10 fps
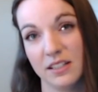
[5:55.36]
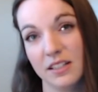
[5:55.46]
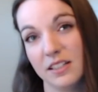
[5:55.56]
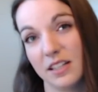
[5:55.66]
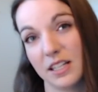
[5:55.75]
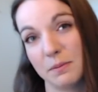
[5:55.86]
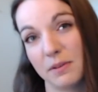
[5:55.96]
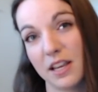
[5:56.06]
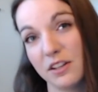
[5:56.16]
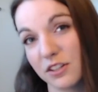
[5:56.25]
to
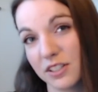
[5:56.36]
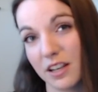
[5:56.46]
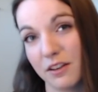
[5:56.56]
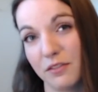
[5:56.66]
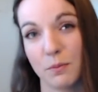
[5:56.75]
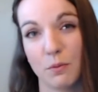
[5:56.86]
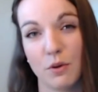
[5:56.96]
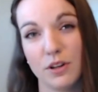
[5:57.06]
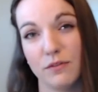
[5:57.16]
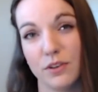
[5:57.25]
explain yourself, your
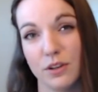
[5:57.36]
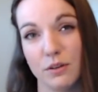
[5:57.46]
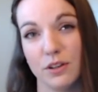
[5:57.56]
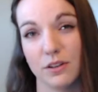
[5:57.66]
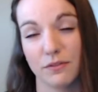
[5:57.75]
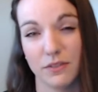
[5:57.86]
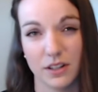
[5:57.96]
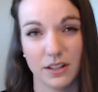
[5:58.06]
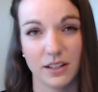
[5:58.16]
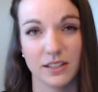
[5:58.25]
point of view, your
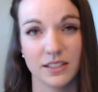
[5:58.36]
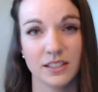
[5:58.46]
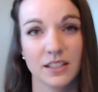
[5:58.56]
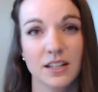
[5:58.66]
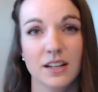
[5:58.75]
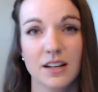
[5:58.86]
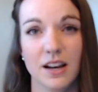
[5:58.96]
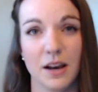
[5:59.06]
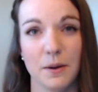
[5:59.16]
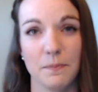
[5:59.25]
feelings,
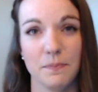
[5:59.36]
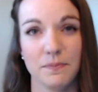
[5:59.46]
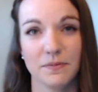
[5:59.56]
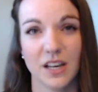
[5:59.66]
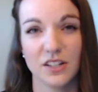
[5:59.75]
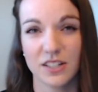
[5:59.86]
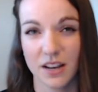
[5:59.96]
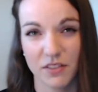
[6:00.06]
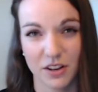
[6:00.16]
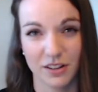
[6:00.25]
and just
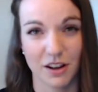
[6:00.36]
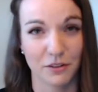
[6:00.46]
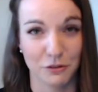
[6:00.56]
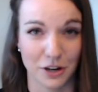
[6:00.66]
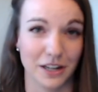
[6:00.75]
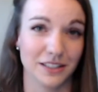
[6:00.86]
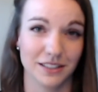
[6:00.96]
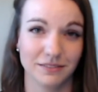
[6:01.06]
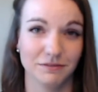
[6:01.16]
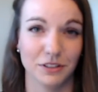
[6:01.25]
having a lot of grace,
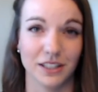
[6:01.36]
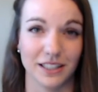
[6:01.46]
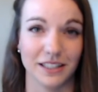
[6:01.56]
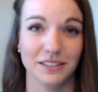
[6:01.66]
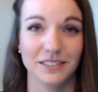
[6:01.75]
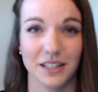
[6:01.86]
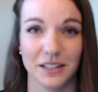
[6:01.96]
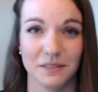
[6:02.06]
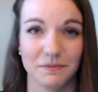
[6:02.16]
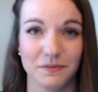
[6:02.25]
really,
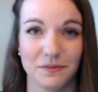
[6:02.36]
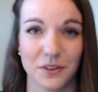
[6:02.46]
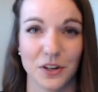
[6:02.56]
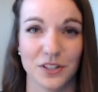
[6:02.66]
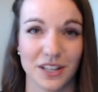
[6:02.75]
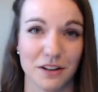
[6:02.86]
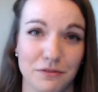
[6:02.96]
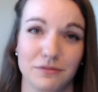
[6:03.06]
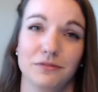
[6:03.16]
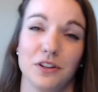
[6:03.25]
for yourself,
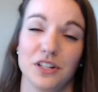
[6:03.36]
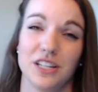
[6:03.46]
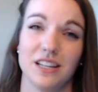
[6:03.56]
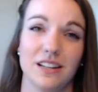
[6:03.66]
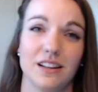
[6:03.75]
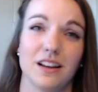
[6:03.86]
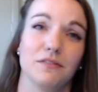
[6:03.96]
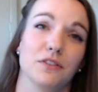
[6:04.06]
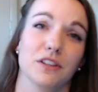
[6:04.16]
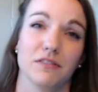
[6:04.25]
for your teen, and
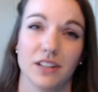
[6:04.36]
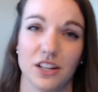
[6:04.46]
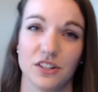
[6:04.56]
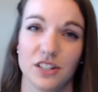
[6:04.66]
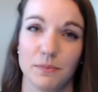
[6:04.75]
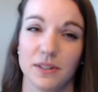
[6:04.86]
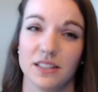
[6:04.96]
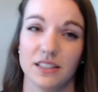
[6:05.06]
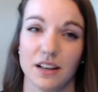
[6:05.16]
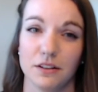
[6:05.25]
for the relationship
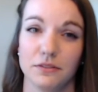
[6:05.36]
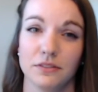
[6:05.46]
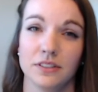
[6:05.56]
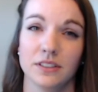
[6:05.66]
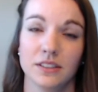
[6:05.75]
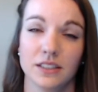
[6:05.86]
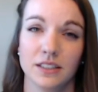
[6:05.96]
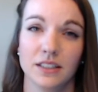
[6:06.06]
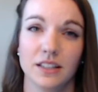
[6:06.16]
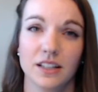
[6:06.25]
itself.
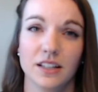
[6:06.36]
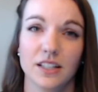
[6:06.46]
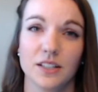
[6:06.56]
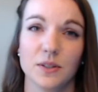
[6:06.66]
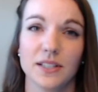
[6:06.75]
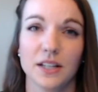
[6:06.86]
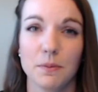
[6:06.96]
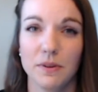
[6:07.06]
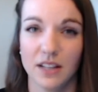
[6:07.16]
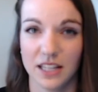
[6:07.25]
So there's a
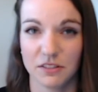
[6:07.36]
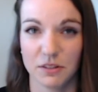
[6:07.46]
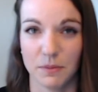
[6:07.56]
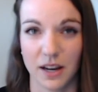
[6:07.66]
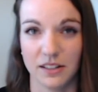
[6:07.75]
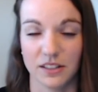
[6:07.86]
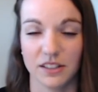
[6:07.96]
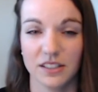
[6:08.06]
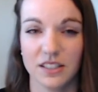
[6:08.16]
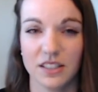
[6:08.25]
couple last
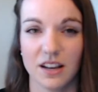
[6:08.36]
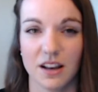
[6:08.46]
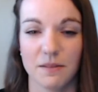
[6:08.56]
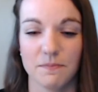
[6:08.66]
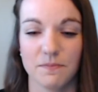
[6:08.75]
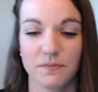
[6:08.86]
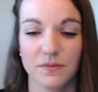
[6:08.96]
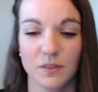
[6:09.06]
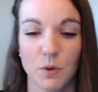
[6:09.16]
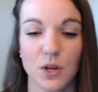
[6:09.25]
reminders.
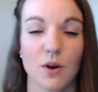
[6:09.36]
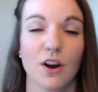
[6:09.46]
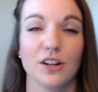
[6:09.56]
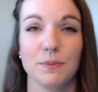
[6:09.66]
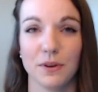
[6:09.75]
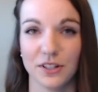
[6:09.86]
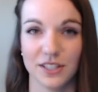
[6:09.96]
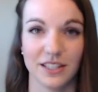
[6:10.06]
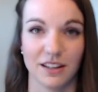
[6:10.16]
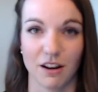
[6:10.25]
When you are
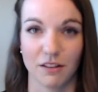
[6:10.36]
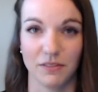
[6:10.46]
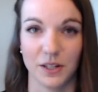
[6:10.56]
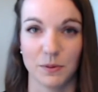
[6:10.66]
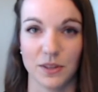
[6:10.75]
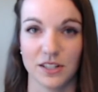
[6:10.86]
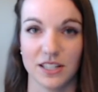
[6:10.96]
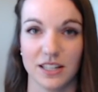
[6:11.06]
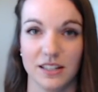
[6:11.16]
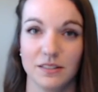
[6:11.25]
experiencing conflict with your
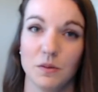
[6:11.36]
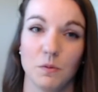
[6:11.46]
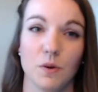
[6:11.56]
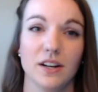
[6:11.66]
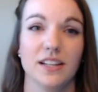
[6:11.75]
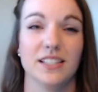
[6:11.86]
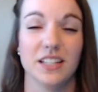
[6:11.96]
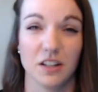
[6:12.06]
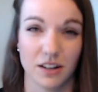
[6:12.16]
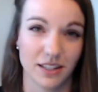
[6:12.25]
teen, one is to
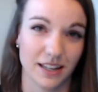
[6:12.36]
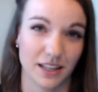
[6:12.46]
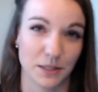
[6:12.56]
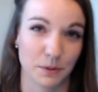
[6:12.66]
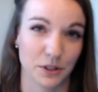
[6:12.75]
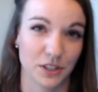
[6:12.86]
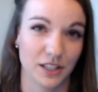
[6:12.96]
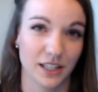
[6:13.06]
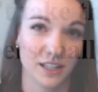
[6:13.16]
not take things personally.